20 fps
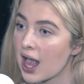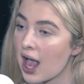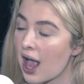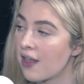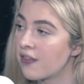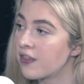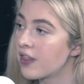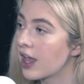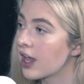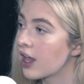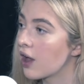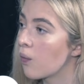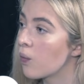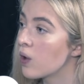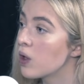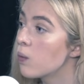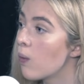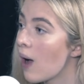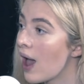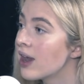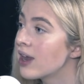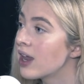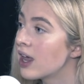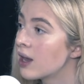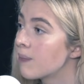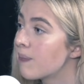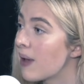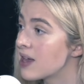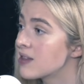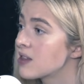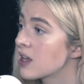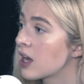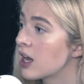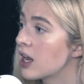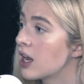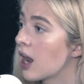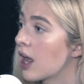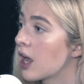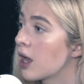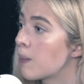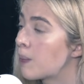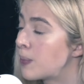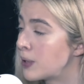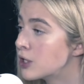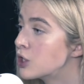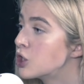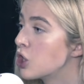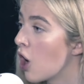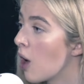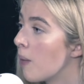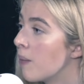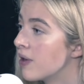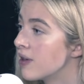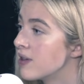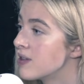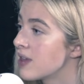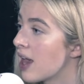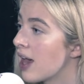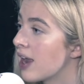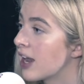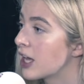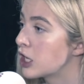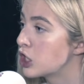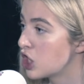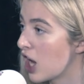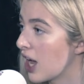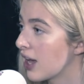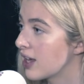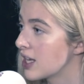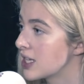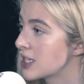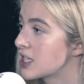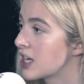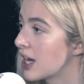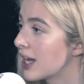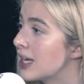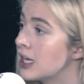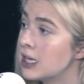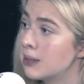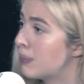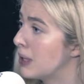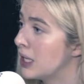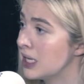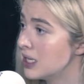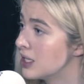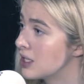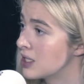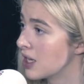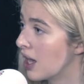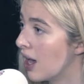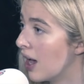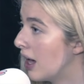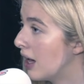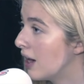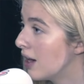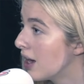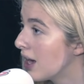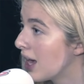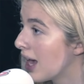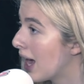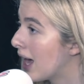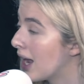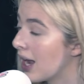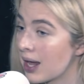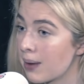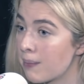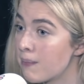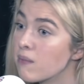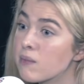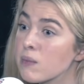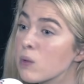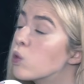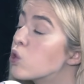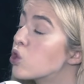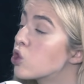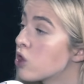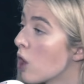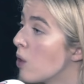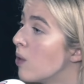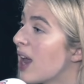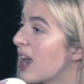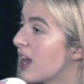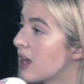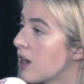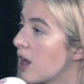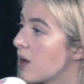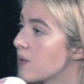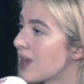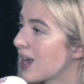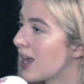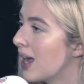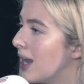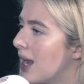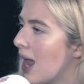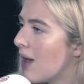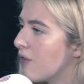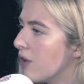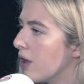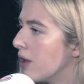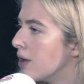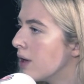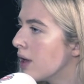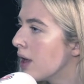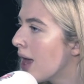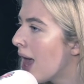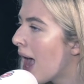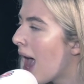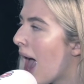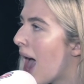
And like we went in basically like pajamas and like jackets to like eat pizza at like so late at night. It was like 11. Mm.